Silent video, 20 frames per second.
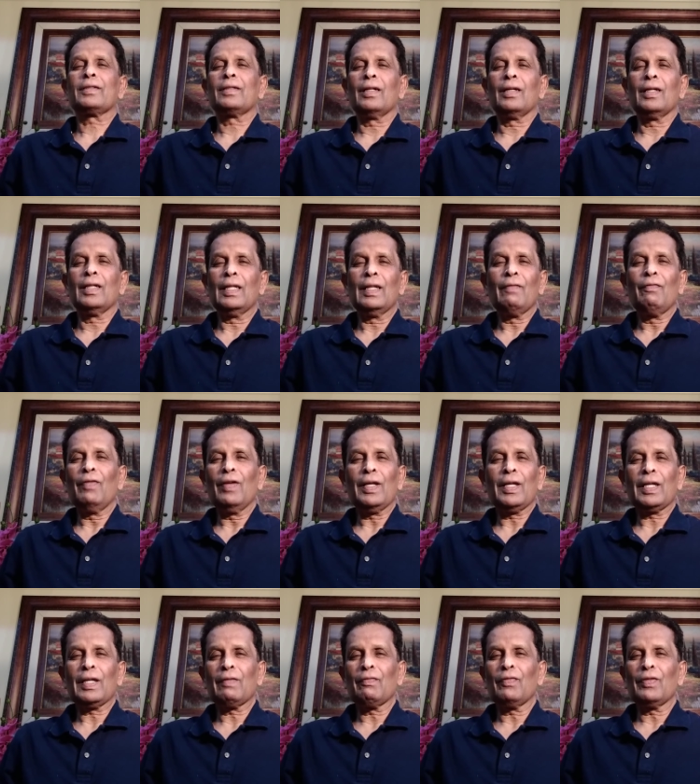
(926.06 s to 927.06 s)

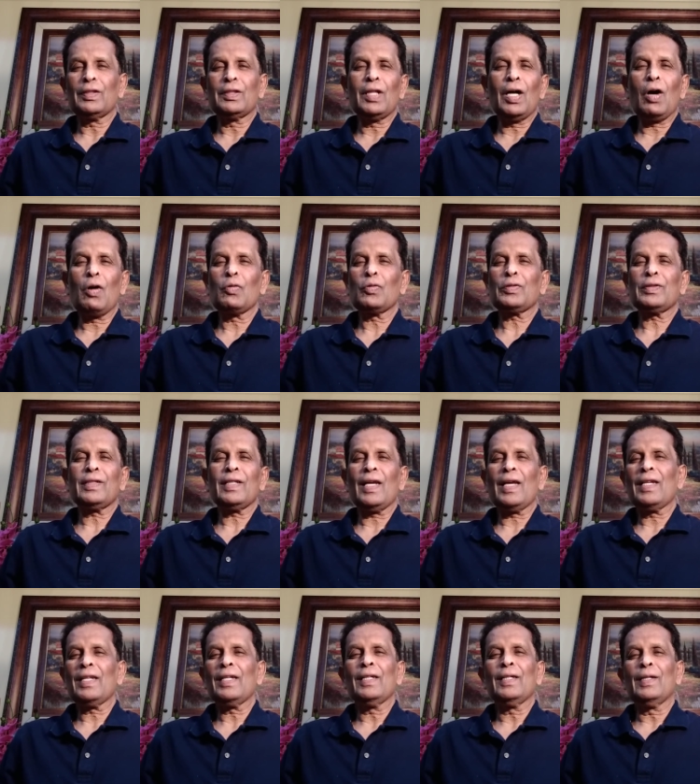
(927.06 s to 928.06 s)
living without
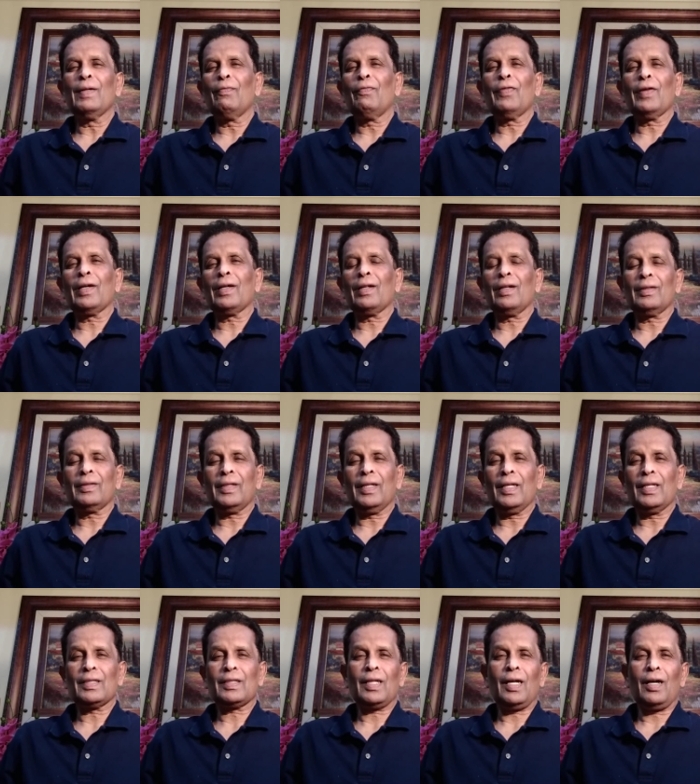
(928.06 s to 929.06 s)
any
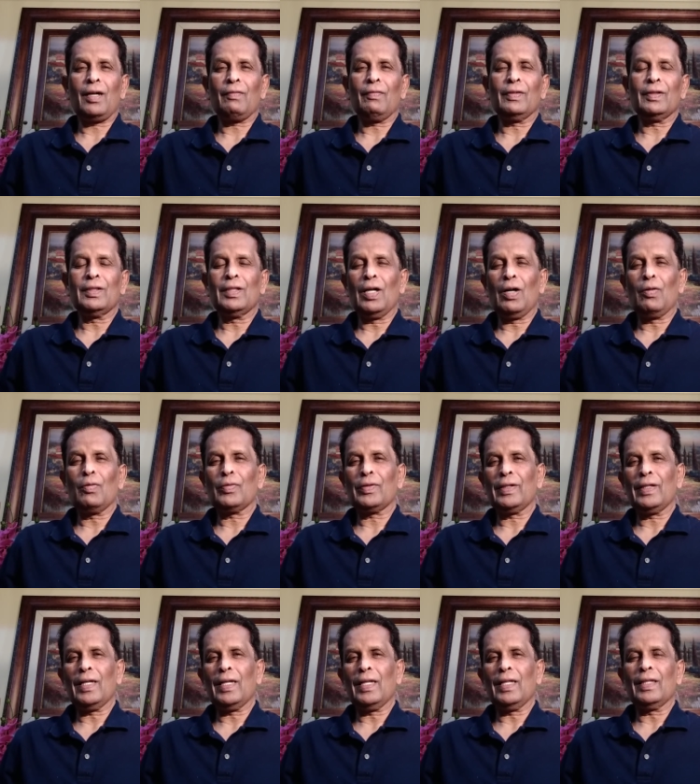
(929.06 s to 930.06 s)
difficulties or
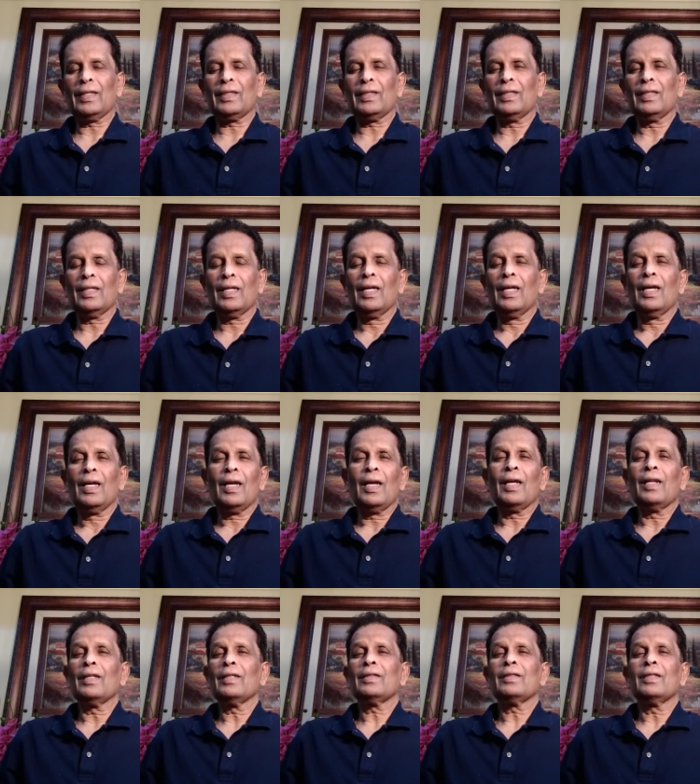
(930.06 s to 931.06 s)
without any
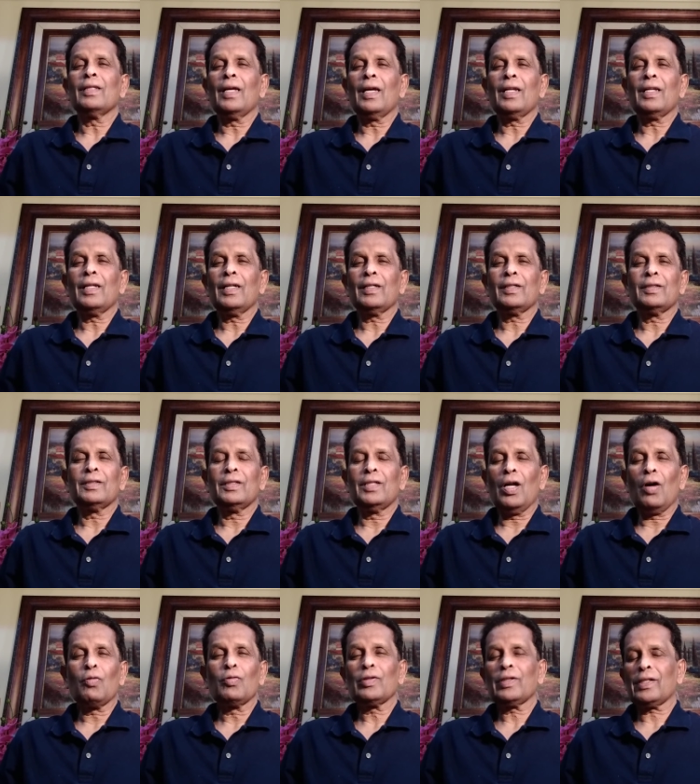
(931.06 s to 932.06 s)

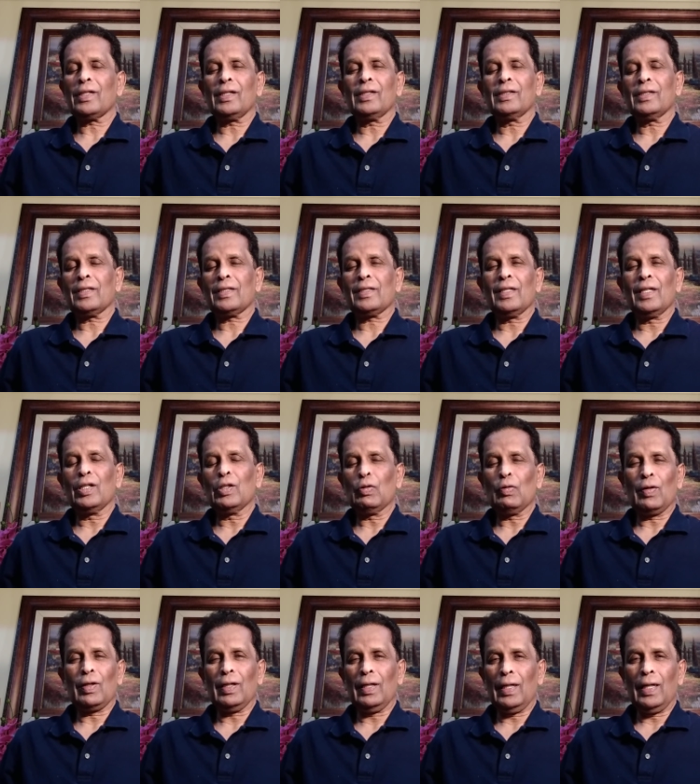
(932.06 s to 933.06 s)
downturns in
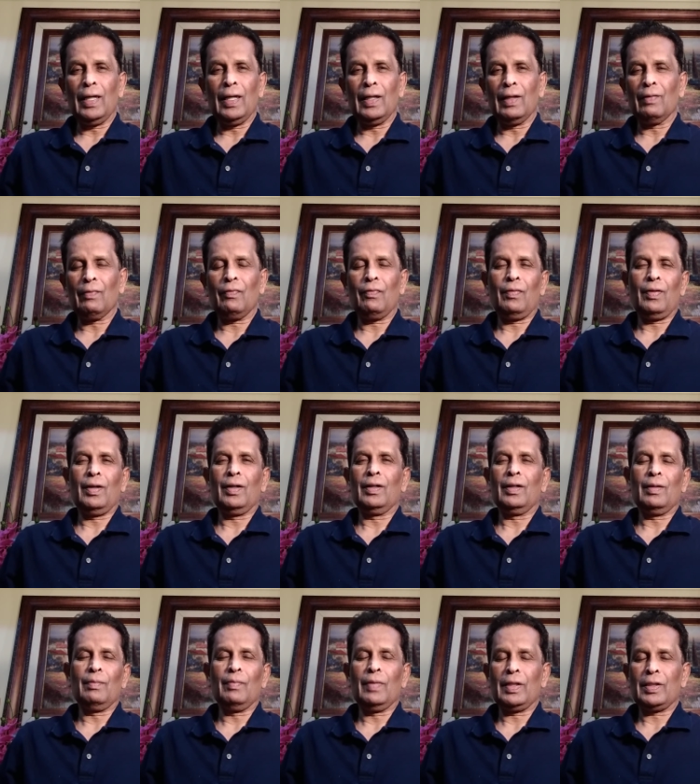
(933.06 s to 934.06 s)
your life,
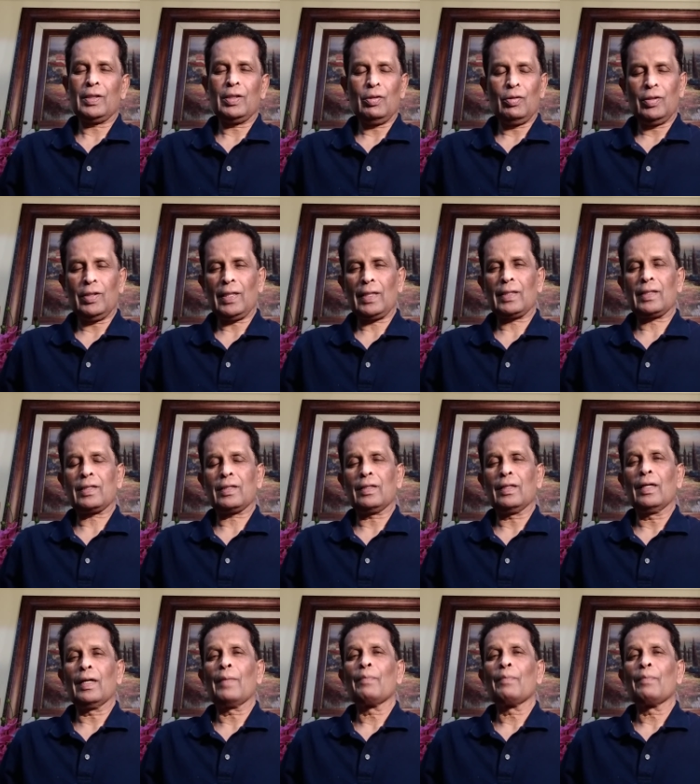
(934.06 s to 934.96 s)
but you just